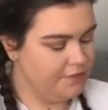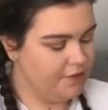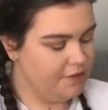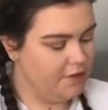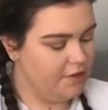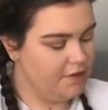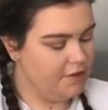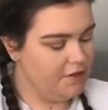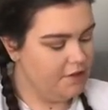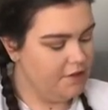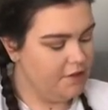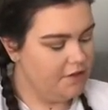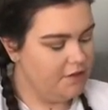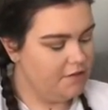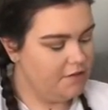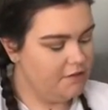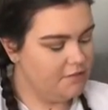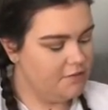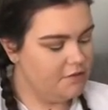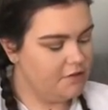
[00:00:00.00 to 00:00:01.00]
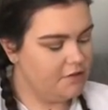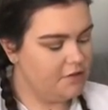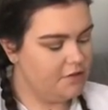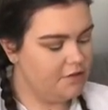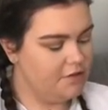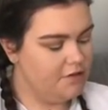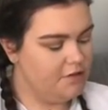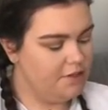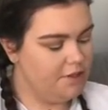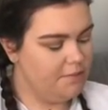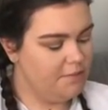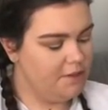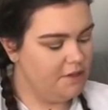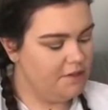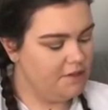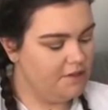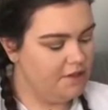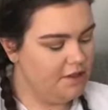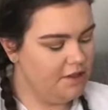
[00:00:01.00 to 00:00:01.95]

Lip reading: So I'm just going to dip into